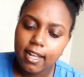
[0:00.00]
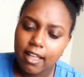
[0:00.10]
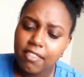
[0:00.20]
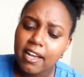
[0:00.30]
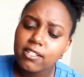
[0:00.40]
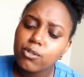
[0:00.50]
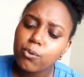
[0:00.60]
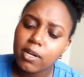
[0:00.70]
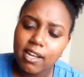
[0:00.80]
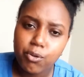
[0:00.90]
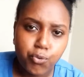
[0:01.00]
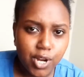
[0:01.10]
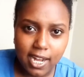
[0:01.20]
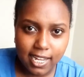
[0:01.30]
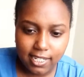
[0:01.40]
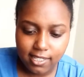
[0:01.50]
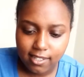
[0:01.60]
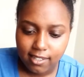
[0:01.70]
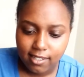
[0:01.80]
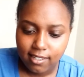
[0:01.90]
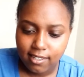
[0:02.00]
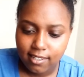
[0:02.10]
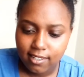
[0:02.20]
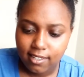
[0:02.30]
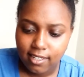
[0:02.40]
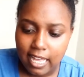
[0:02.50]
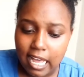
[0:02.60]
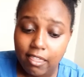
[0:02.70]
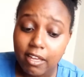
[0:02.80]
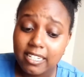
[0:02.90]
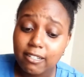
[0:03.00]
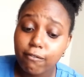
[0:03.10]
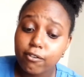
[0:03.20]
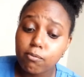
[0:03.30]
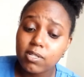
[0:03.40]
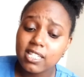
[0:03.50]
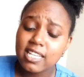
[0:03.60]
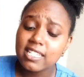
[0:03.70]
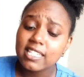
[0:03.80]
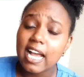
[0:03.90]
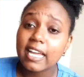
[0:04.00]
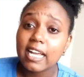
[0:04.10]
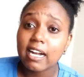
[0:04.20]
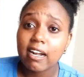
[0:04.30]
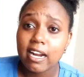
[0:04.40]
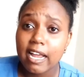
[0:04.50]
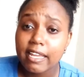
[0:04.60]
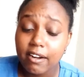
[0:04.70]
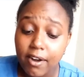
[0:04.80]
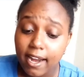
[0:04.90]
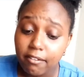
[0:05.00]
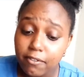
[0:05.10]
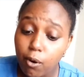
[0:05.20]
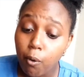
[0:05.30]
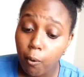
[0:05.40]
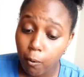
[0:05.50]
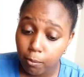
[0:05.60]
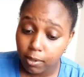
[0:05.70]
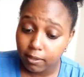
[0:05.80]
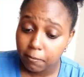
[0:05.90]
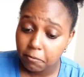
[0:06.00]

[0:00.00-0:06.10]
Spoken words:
That's when I realized that since I arrived home,